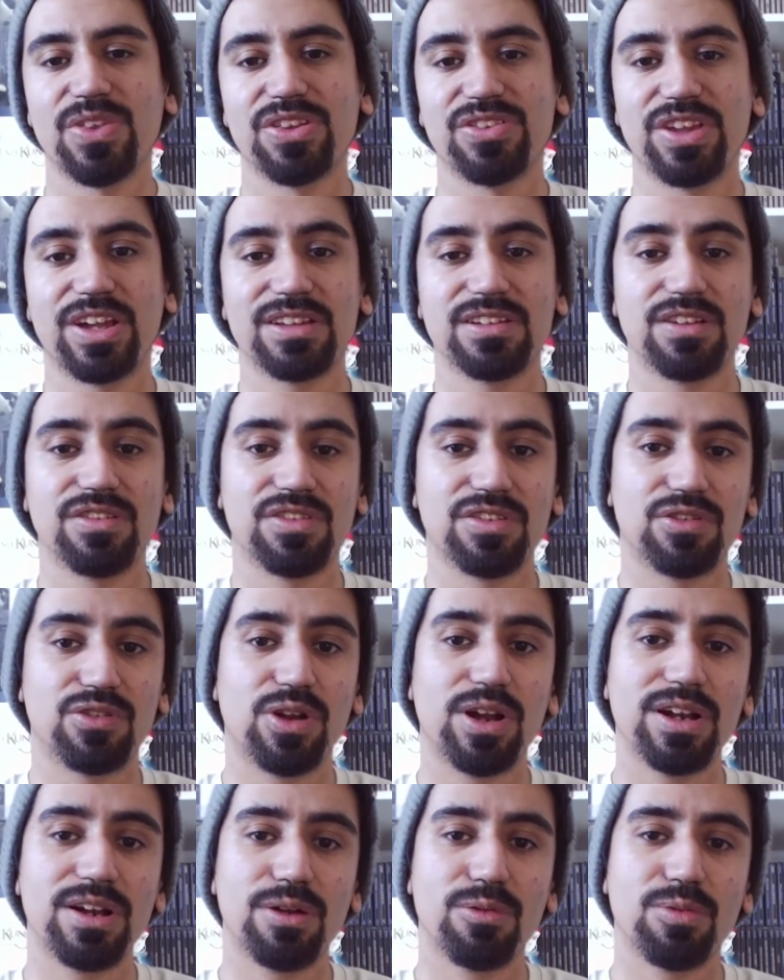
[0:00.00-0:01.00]
is that there's a
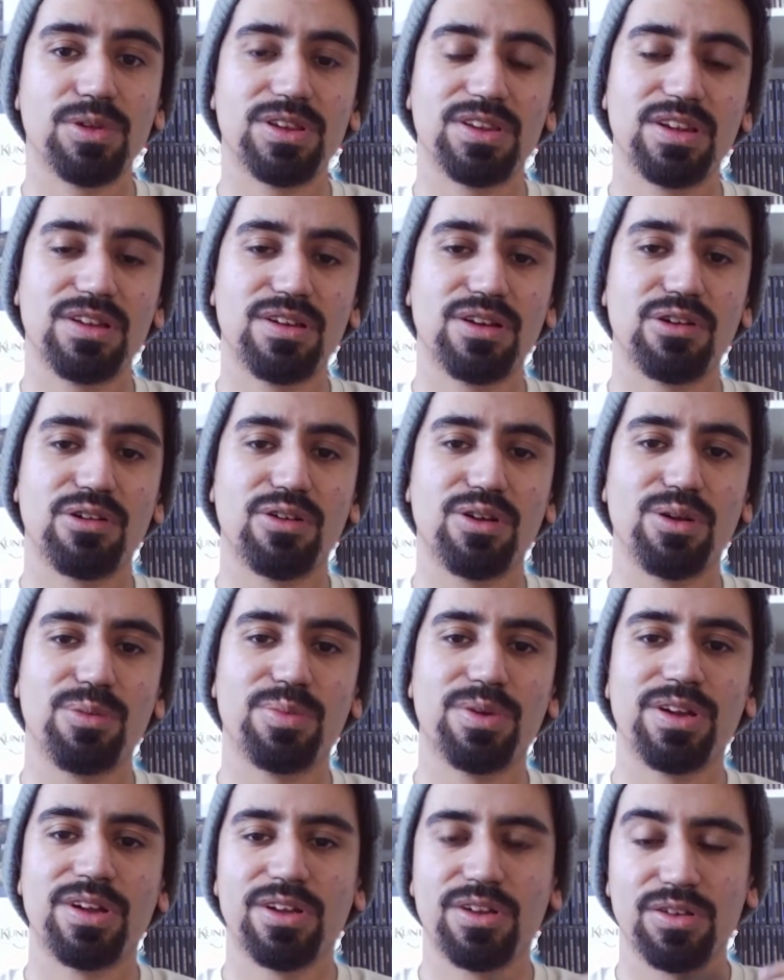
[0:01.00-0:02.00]
traitor within your
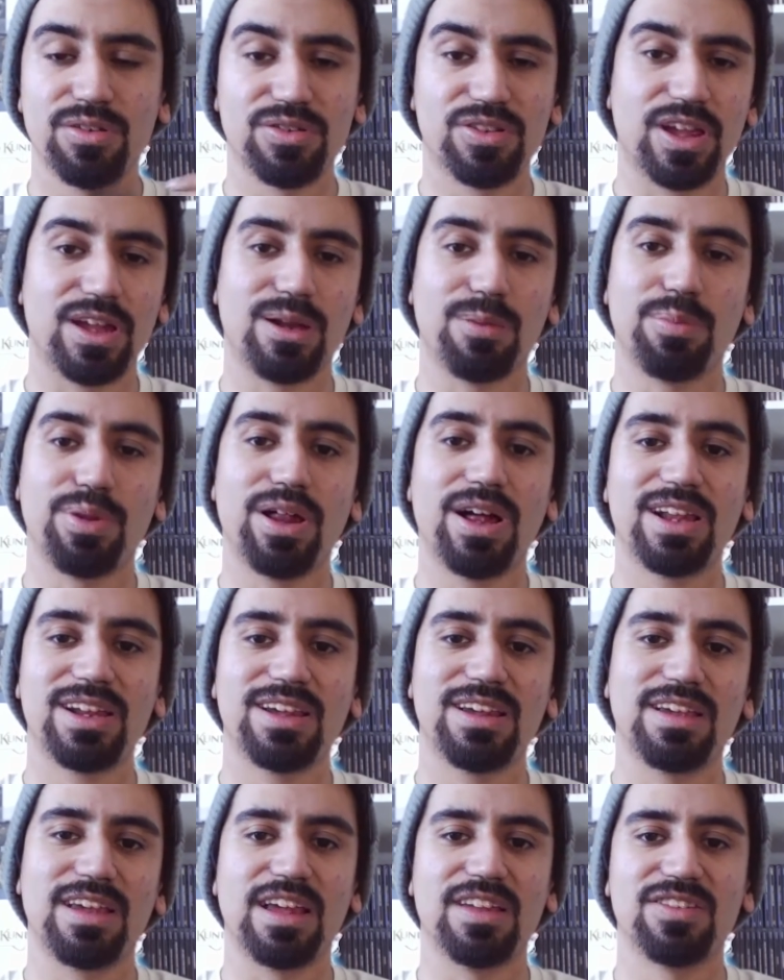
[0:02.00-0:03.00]
group who's kind of
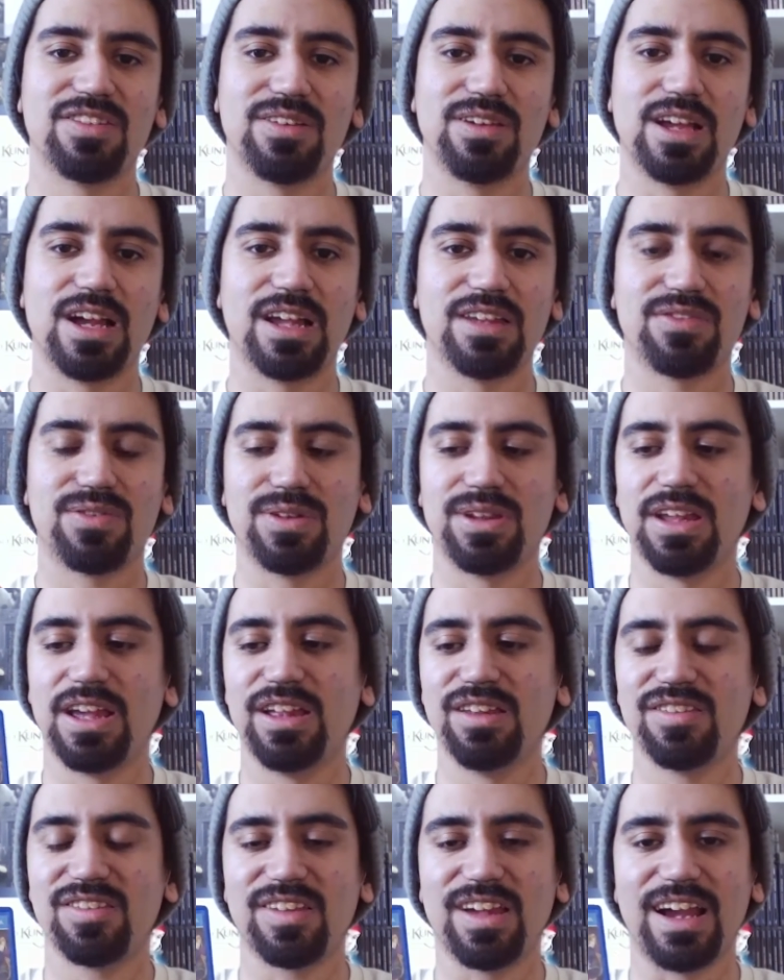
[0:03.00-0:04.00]
plotting against you guys from
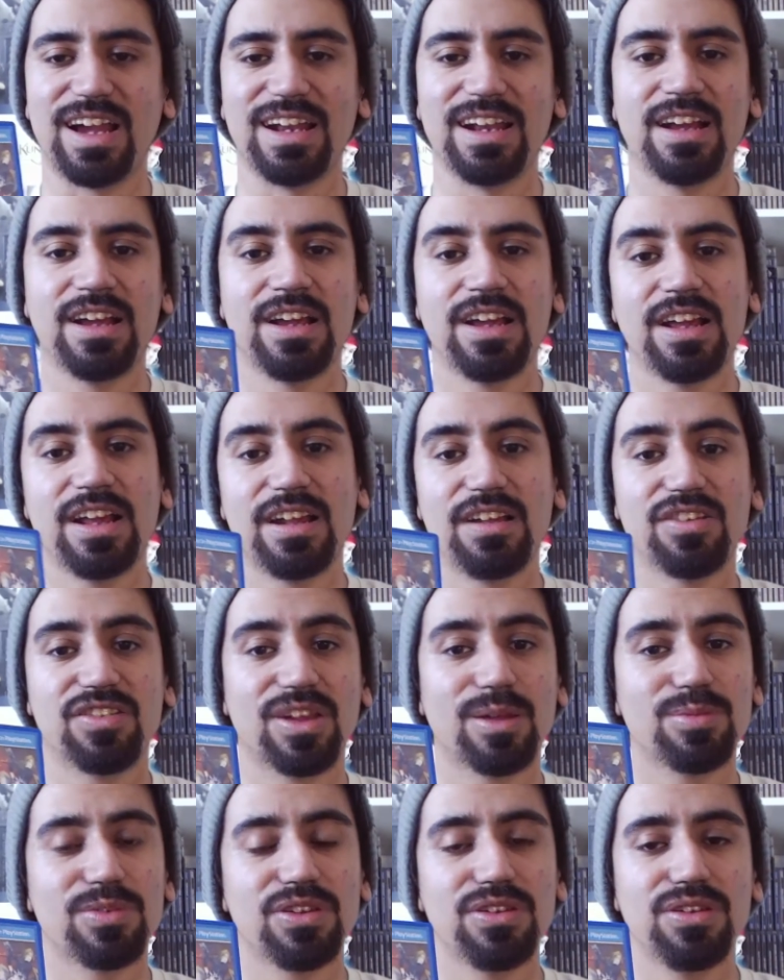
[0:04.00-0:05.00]
the inside, and
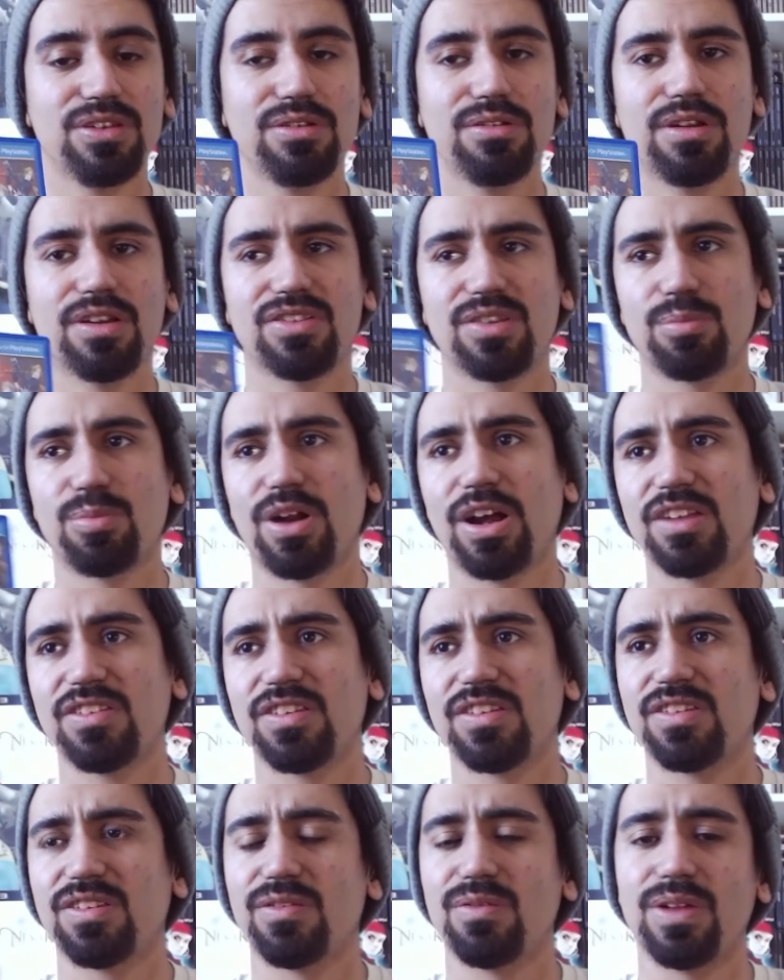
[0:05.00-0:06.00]
it's up to you as a
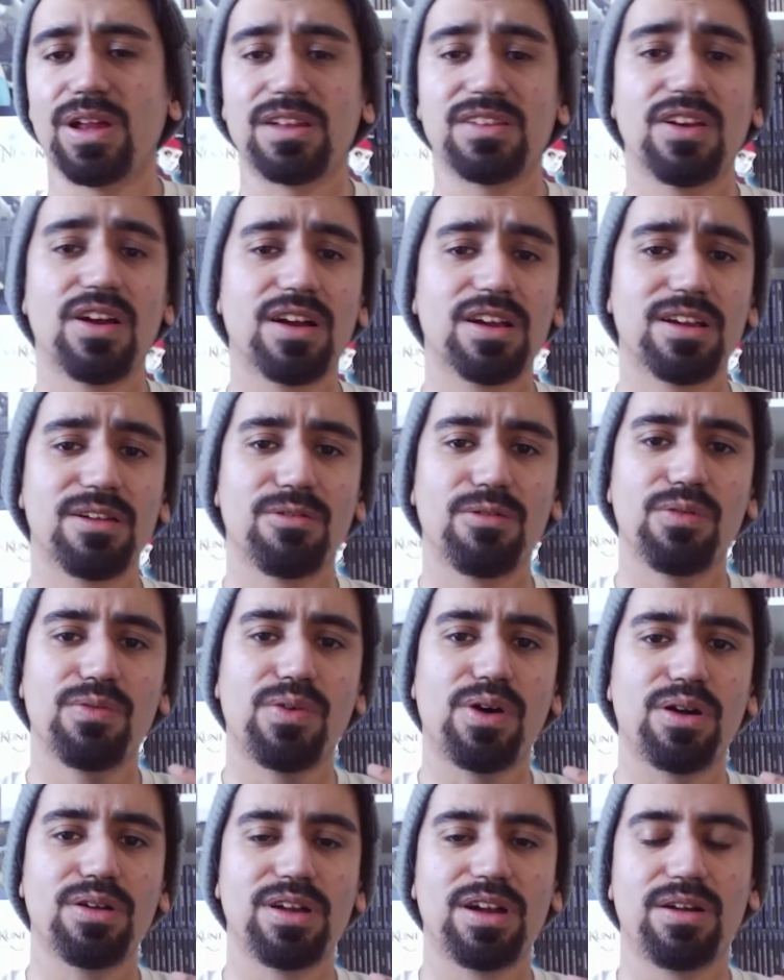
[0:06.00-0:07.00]
process of like talking
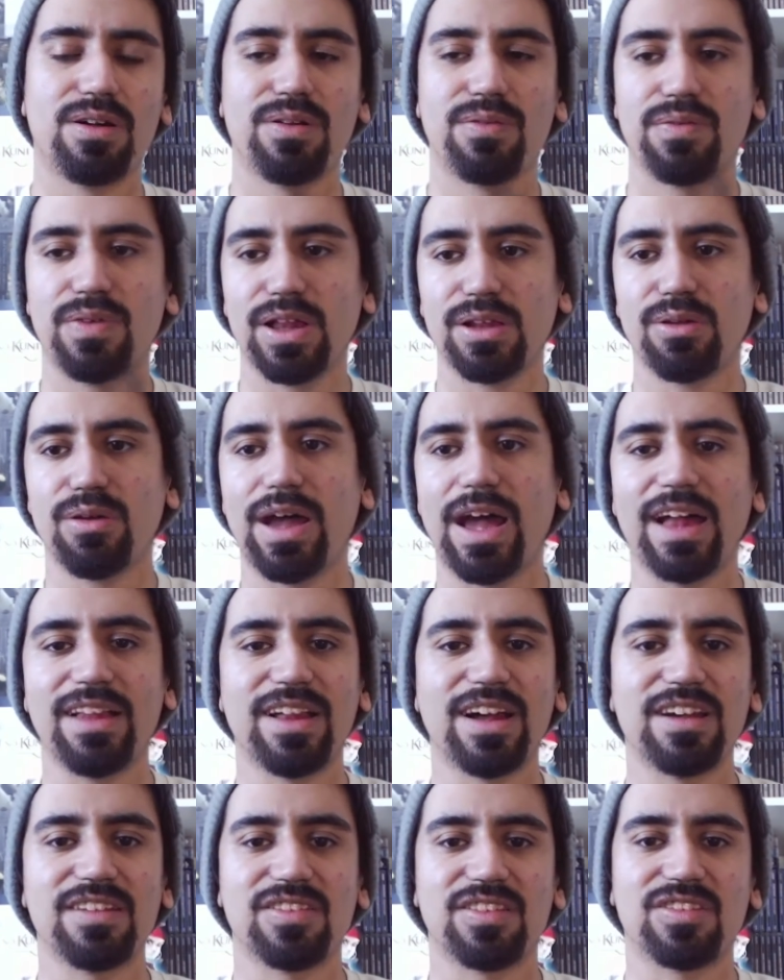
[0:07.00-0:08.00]
with all your fellow
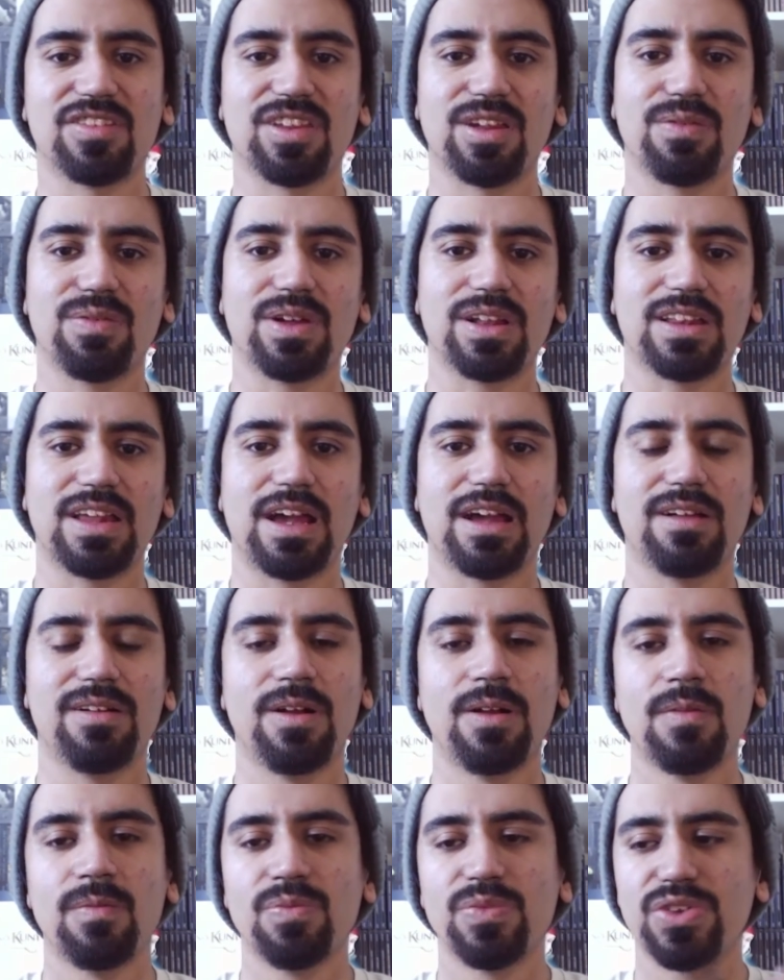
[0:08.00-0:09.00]
allies and stuff like that,